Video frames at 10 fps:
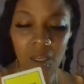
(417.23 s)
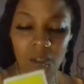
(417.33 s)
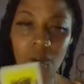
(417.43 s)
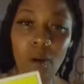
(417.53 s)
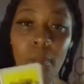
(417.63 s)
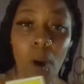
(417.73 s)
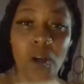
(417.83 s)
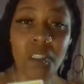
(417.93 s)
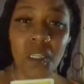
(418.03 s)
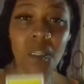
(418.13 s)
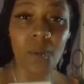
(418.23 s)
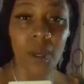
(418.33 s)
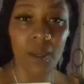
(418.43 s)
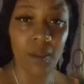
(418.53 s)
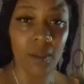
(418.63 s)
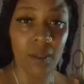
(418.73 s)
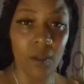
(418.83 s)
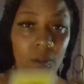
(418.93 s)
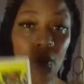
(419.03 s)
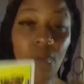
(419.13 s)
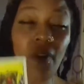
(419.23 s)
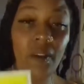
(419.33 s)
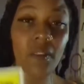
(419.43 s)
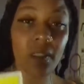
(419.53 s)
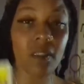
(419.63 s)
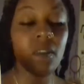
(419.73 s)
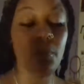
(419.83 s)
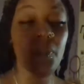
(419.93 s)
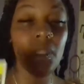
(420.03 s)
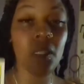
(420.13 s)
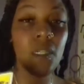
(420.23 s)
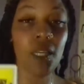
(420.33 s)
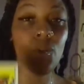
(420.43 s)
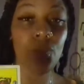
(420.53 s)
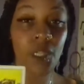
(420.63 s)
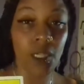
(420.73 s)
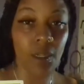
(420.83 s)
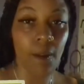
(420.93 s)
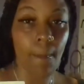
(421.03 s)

You're a boss anyway. You'll find the stability that you need.